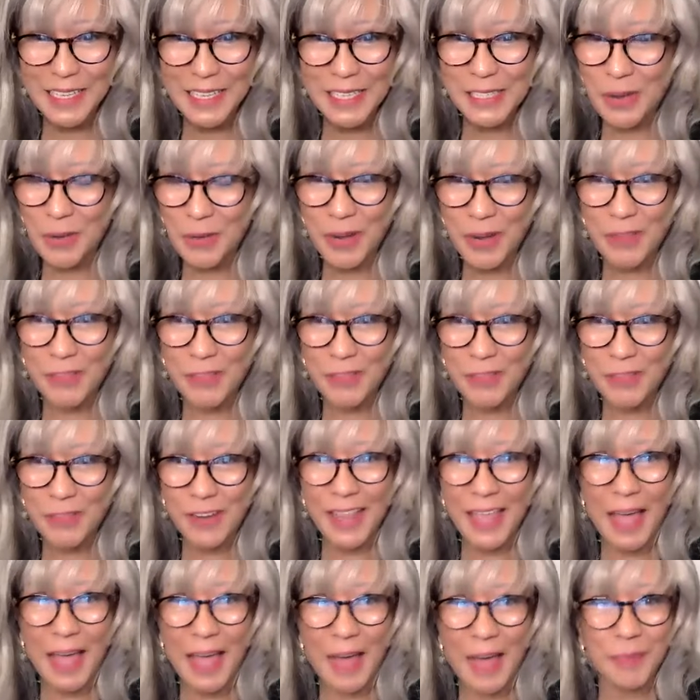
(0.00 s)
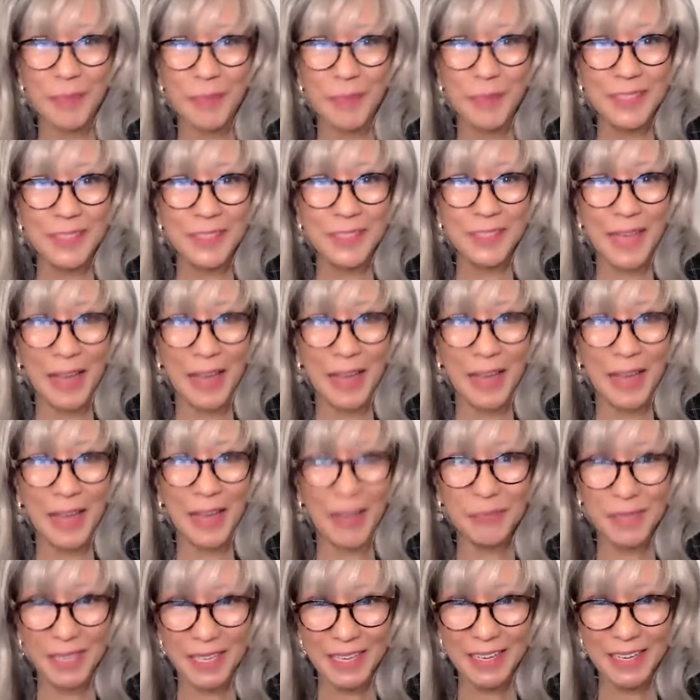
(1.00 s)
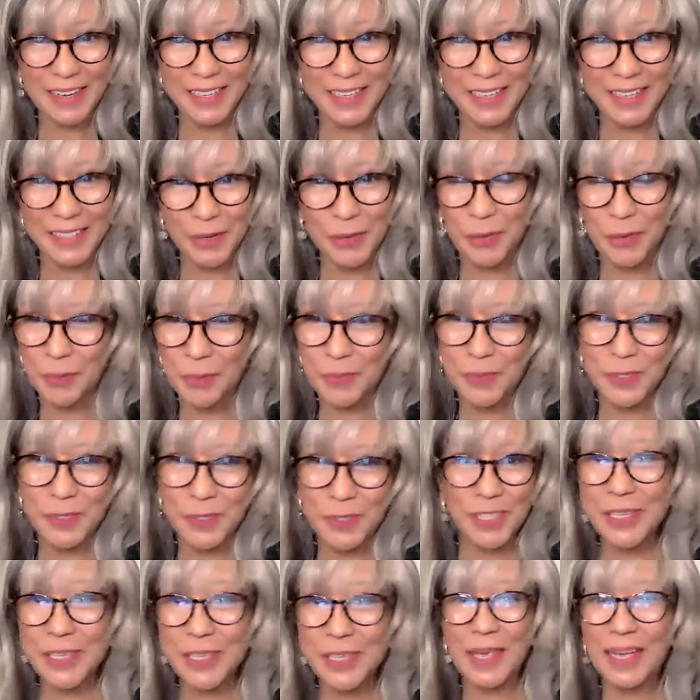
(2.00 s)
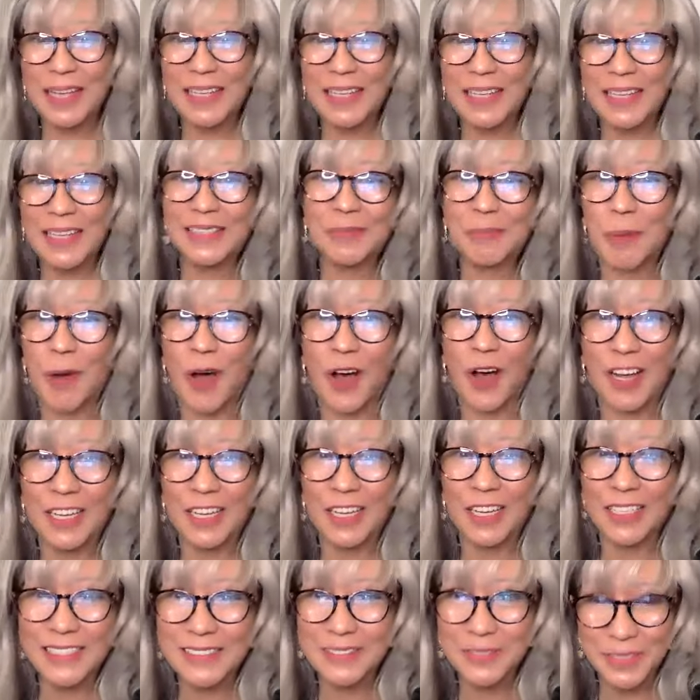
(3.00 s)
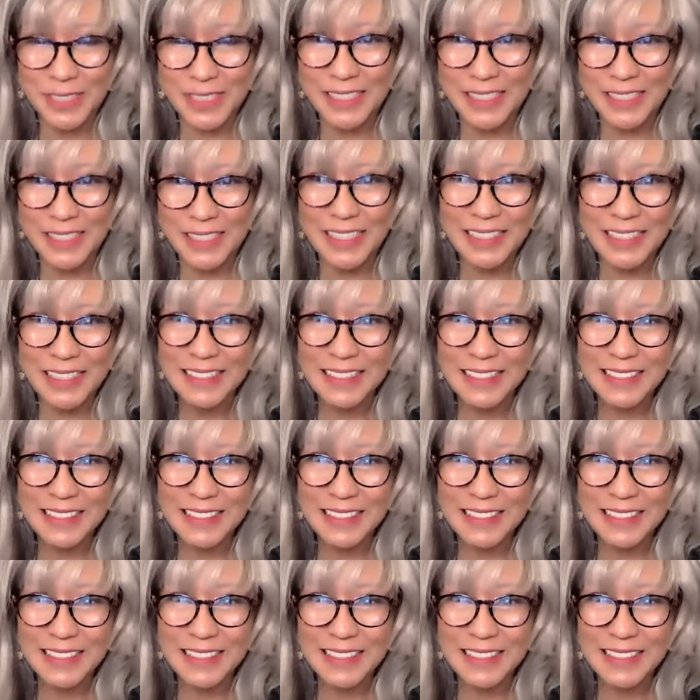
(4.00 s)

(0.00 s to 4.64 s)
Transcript: So we are very happy to have them here in the group. So it's a mixed pot, really.